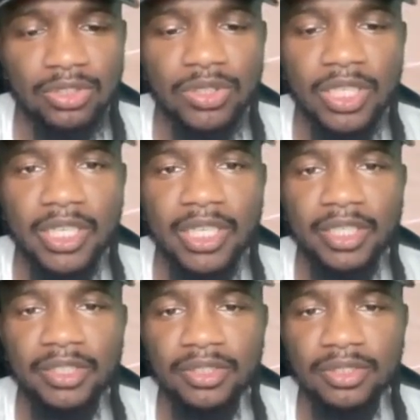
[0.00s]
You need
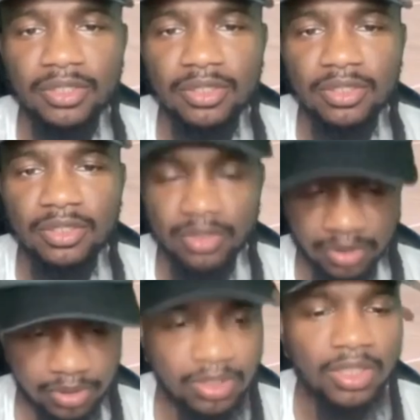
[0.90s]
it.
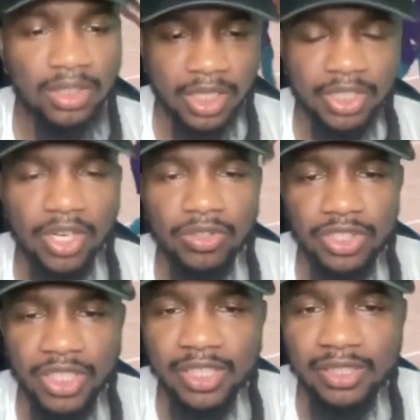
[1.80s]
There you go.
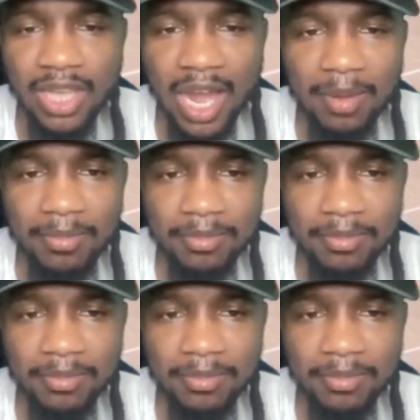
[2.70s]
You need to stop.